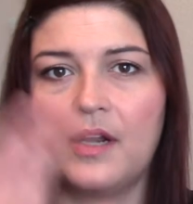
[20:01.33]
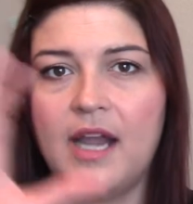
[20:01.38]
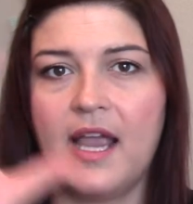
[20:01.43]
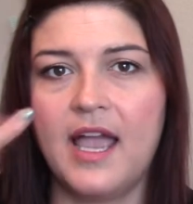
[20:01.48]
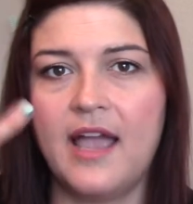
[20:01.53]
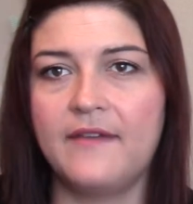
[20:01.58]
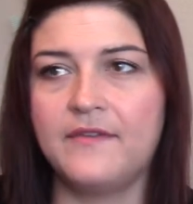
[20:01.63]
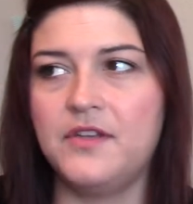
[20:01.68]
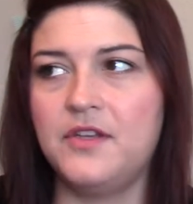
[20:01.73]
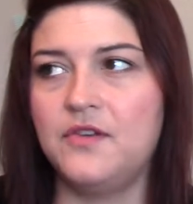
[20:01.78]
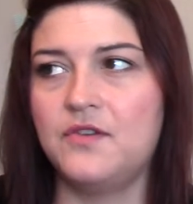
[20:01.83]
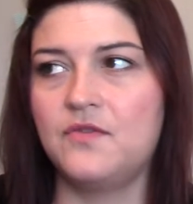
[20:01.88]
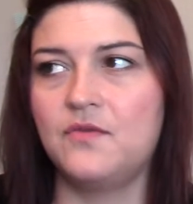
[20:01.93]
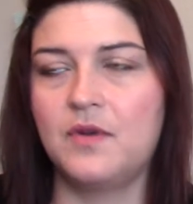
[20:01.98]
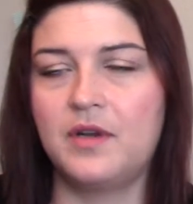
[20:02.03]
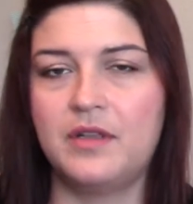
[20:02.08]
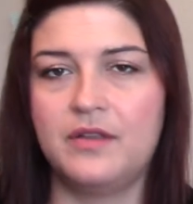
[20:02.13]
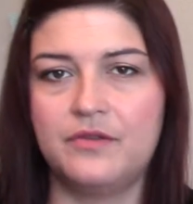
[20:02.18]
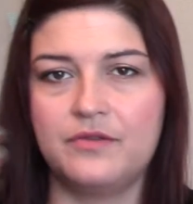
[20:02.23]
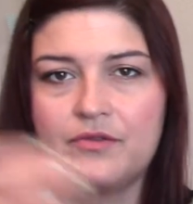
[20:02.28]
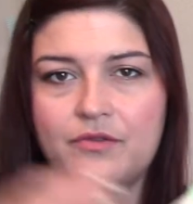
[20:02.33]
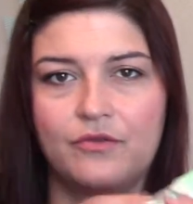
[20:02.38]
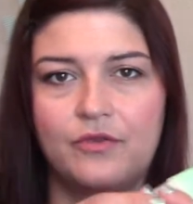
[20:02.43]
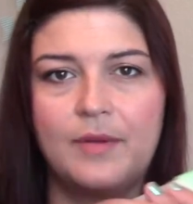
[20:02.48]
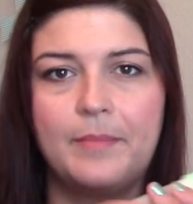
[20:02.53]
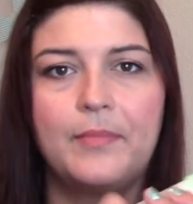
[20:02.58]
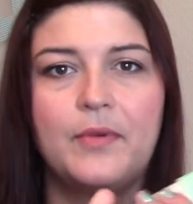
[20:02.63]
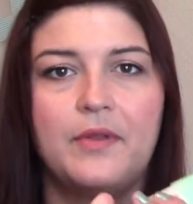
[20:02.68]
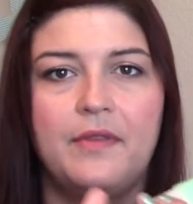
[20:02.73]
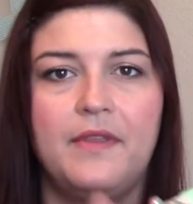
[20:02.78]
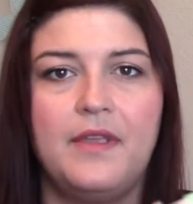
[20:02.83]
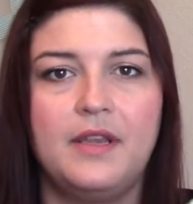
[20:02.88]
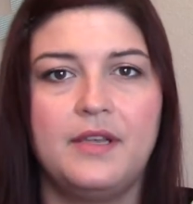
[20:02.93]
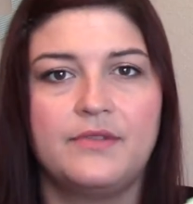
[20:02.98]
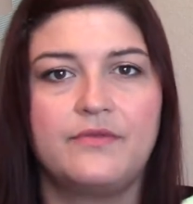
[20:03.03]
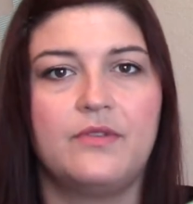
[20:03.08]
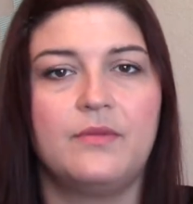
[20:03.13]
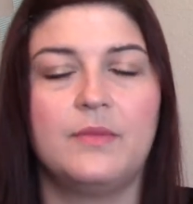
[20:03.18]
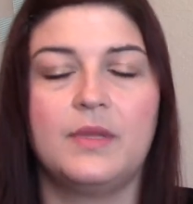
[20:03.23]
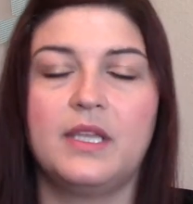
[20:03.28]
I have to use one of those gripper
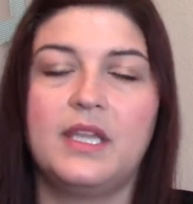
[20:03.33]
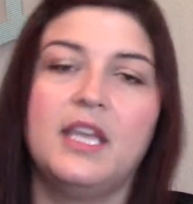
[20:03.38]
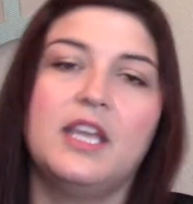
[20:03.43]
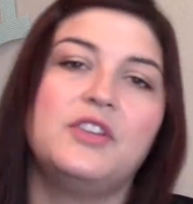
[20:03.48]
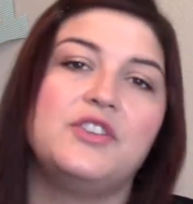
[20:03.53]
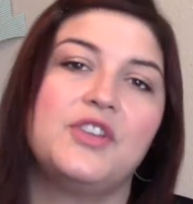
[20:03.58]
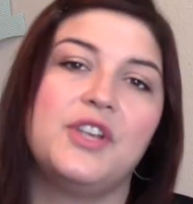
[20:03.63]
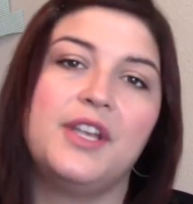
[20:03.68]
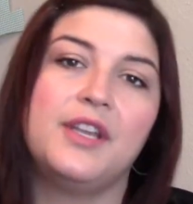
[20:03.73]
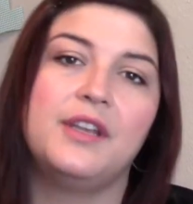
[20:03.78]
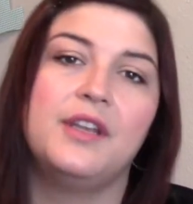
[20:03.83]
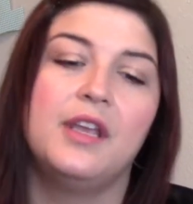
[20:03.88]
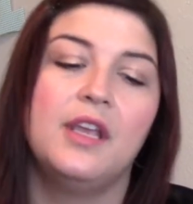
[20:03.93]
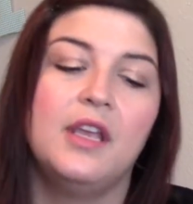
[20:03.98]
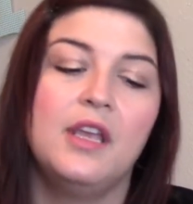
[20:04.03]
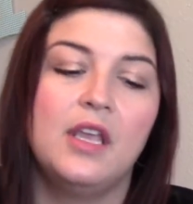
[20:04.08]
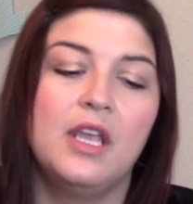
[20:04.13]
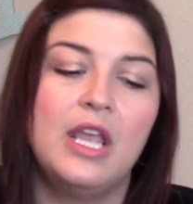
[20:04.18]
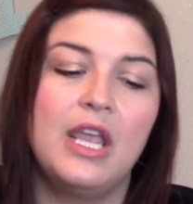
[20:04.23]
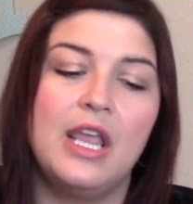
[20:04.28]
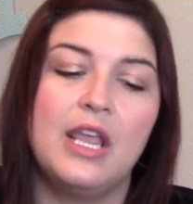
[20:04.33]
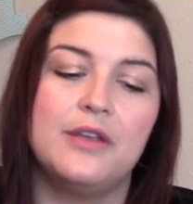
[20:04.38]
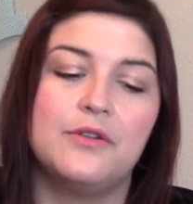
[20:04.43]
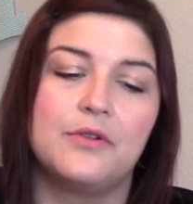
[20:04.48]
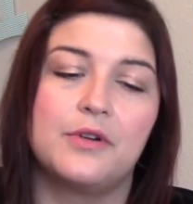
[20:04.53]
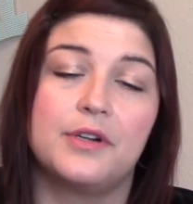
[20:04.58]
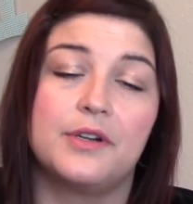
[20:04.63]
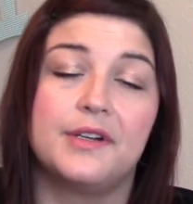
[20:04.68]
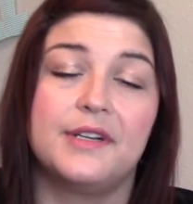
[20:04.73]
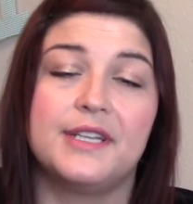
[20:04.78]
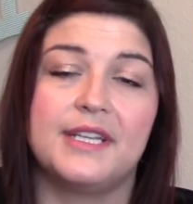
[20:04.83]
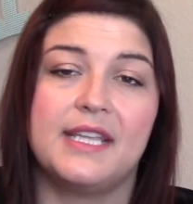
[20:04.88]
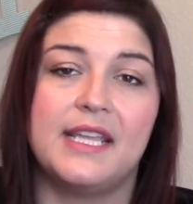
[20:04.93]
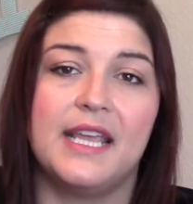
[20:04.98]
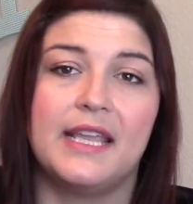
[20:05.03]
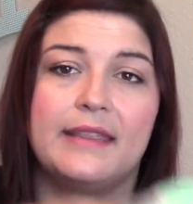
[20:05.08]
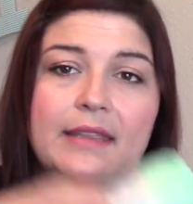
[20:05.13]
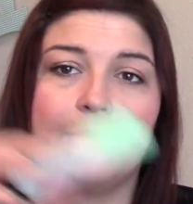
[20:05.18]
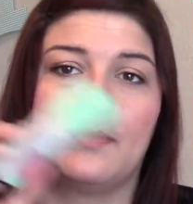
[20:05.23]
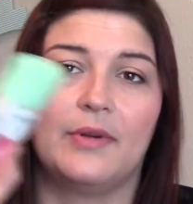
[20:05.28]
things from the kitchen in order to
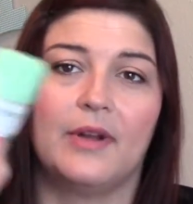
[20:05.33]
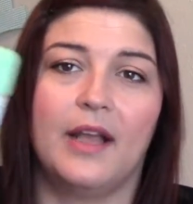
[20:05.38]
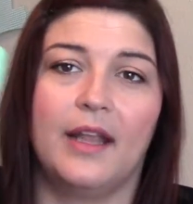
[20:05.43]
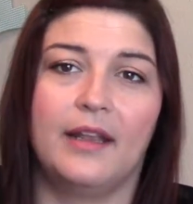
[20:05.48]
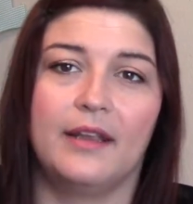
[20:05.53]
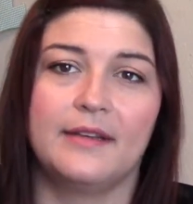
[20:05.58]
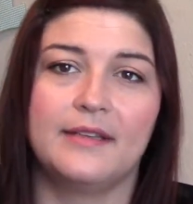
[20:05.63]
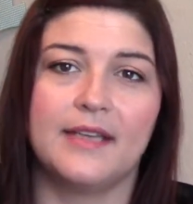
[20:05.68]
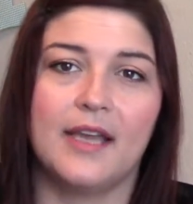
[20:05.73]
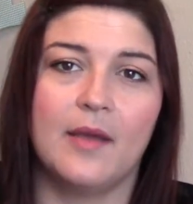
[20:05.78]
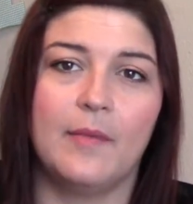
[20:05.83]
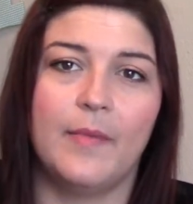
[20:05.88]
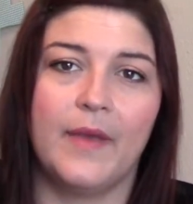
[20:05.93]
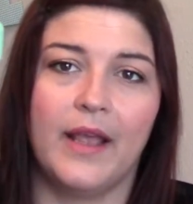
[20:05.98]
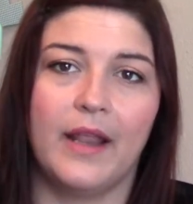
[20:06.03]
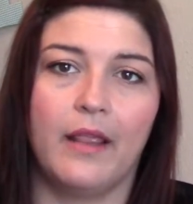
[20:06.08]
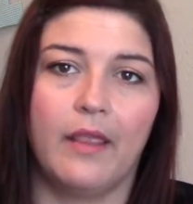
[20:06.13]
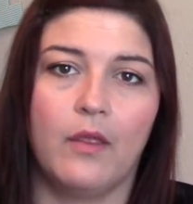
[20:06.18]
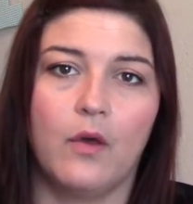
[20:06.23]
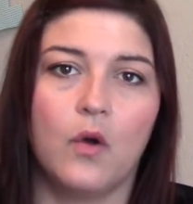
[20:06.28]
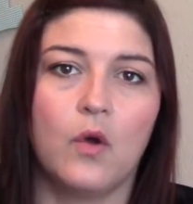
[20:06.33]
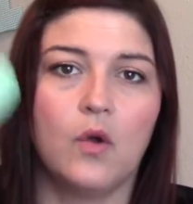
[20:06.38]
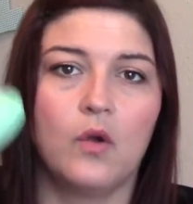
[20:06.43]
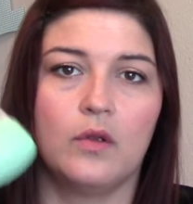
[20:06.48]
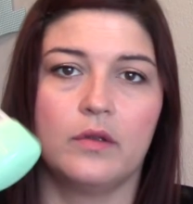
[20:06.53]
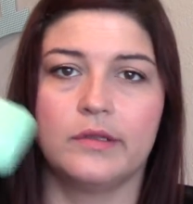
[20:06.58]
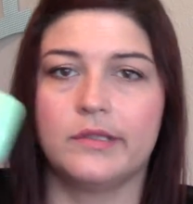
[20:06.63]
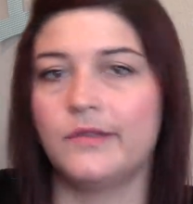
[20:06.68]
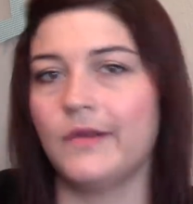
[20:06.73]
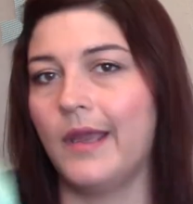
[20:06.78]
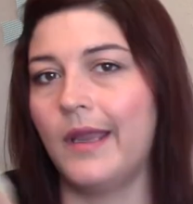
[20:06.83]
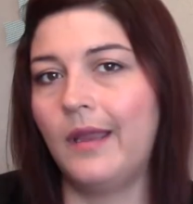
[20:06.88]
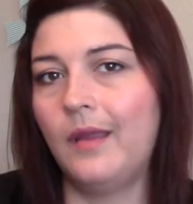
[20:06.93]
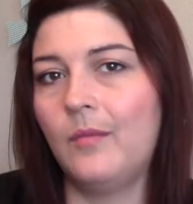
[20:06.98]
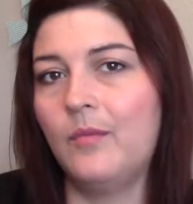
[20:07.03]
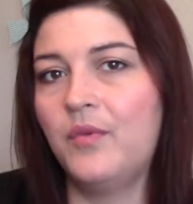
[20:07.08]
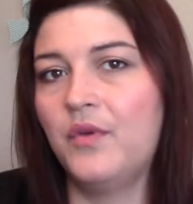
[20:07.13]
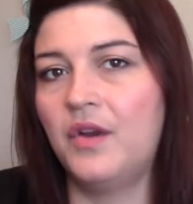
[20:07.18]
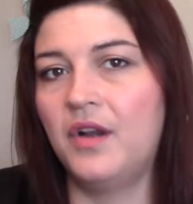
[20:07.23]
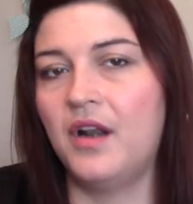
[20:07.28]
get the product up out of the holes so I
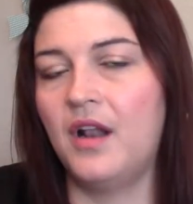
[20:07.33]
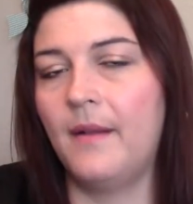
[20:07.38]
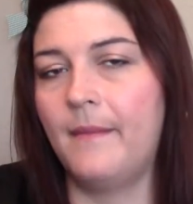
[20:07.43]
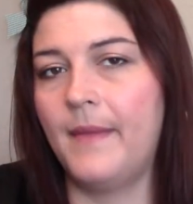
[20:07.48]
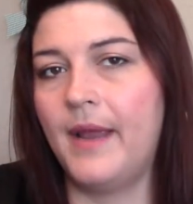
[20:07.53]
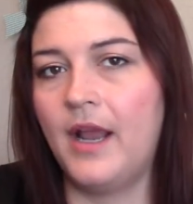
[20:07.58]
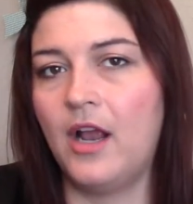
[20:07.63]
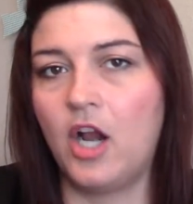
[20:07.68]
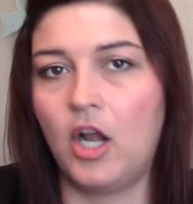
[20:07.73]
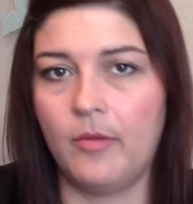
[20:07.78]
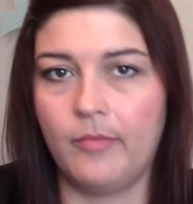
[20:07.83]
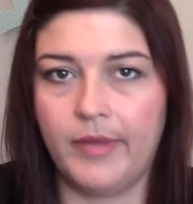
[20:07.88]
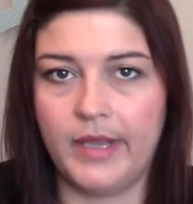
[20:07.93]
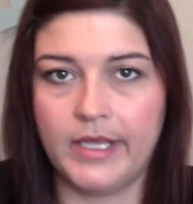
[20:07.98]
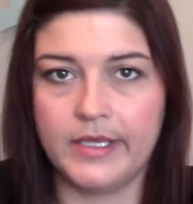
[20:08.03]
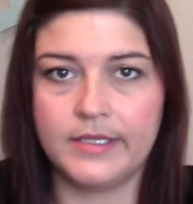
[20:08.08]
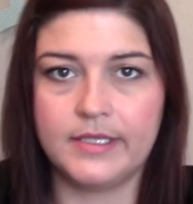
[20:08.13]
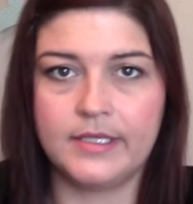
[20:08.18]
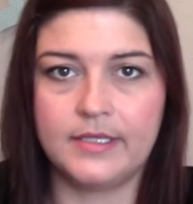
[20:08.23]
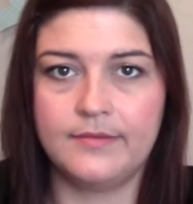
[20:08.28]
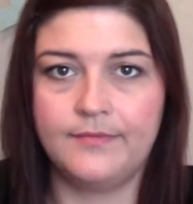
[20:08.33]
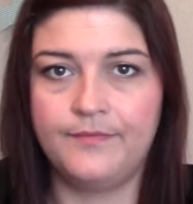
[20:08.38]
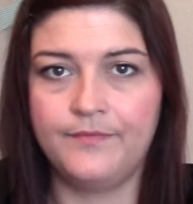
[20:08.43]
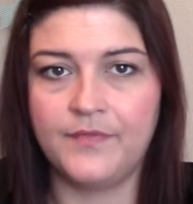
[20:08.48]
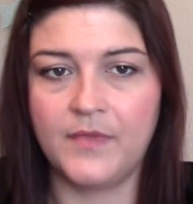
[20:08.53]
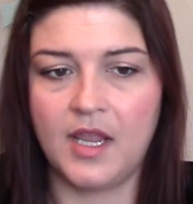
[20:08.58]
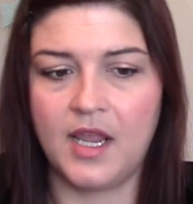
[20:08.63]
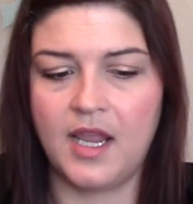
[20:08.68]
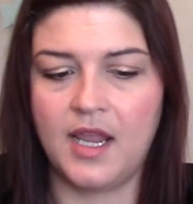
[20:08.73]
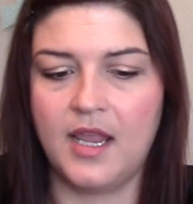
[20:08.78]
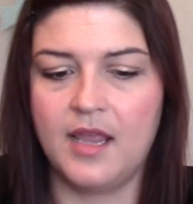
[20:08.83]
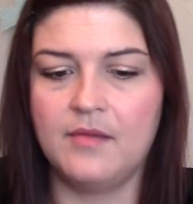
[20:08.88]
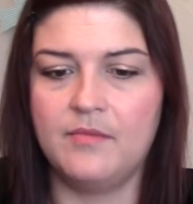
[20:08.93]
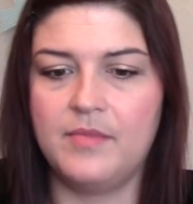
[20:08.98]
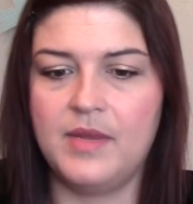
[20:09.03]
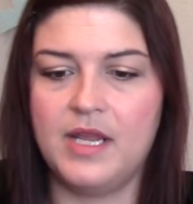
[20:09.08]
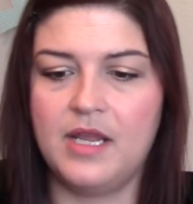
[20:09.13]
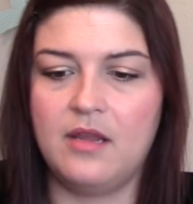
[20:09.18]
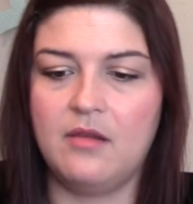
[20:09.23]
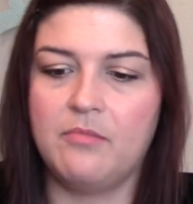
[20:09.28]
can put it on my armpits and
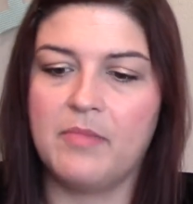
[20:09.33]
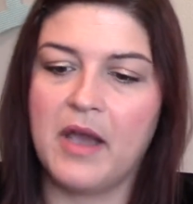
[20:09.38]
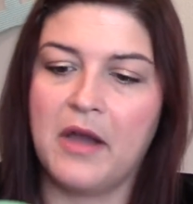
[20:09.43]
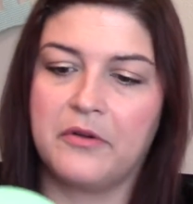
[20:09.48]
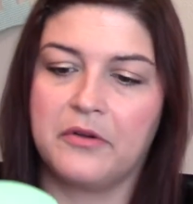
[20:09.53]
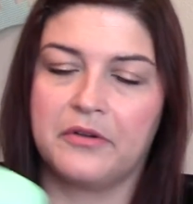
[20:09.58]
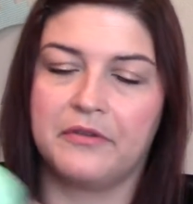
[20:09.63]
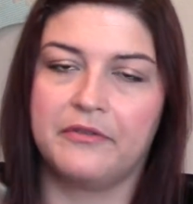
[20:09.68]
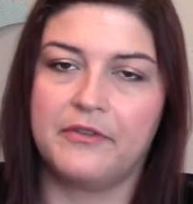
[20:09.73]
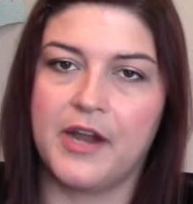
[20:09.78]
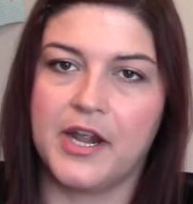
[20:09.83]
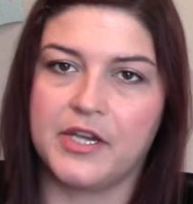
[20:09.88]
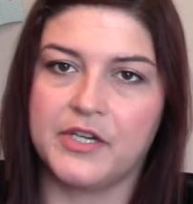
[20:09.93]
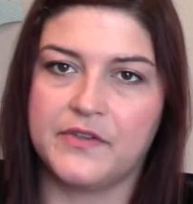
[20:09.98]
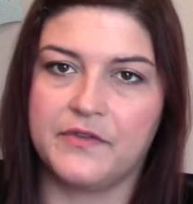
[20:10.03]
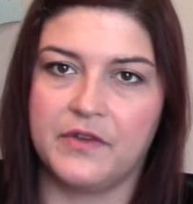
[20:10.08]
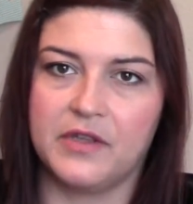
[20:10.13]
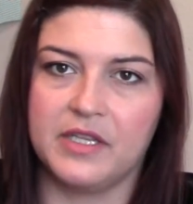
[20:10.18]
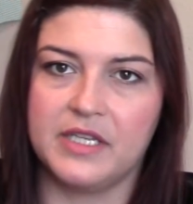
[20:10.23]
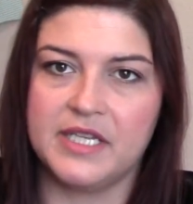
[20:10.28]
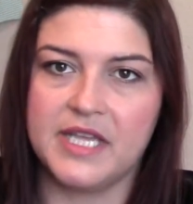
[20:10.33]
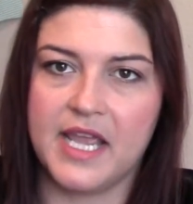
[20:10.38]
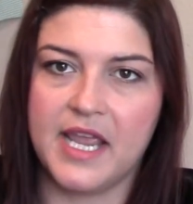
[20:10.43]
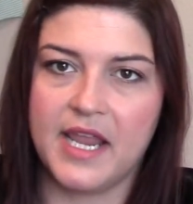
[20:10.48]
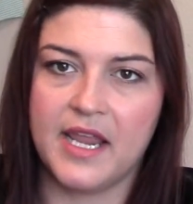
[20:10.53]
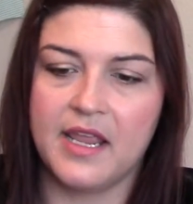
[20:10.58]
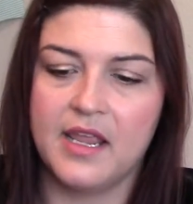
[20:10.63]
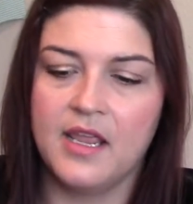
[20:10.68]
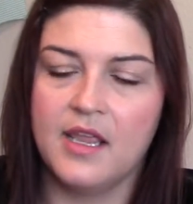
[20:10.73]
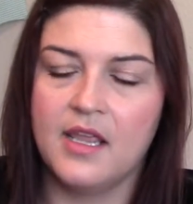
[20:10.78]
be powder fresh for the day.